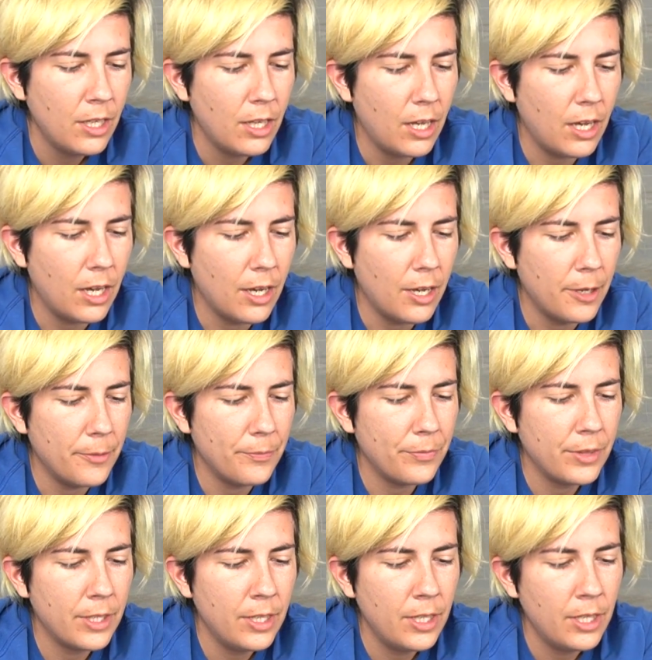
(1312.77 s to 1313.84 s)

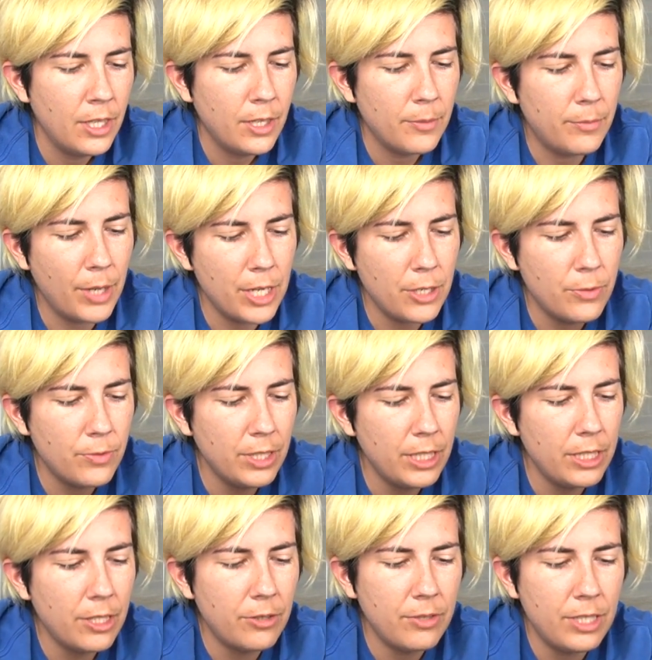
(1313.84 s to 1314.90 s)
but you really
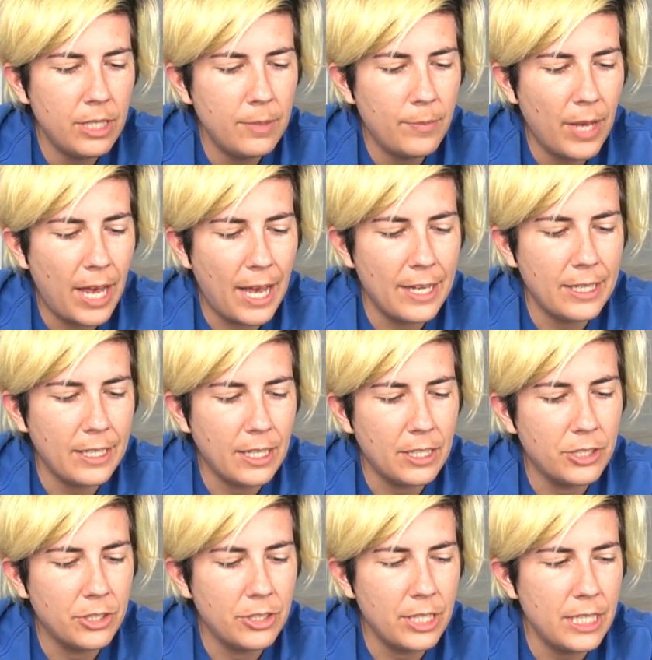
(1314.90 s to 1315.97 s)
don't need padding
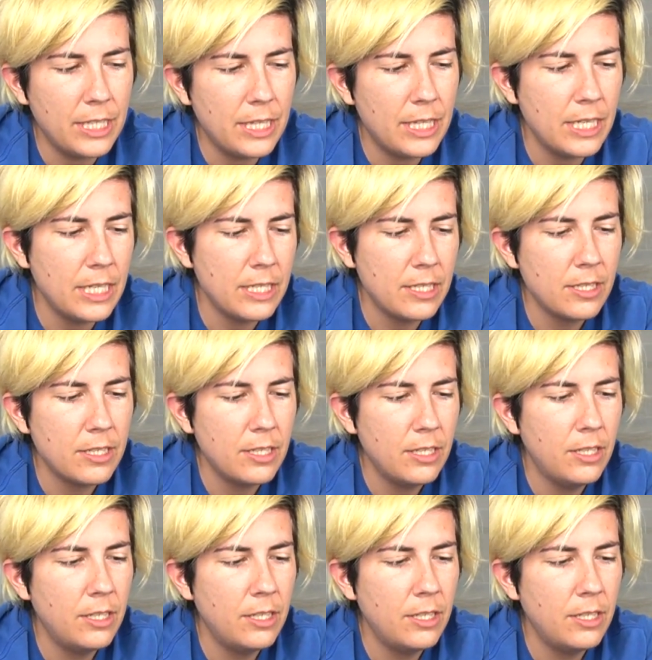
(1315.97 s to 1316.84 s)
underneath this,